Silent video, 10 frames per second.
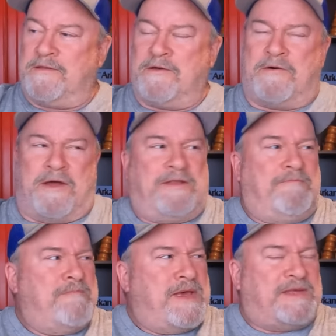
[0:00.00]
Oh, I
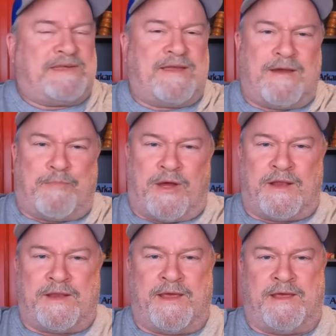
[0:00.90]
messed up
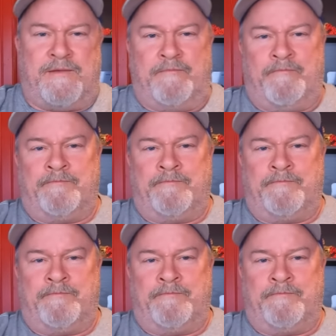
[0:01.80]
on that.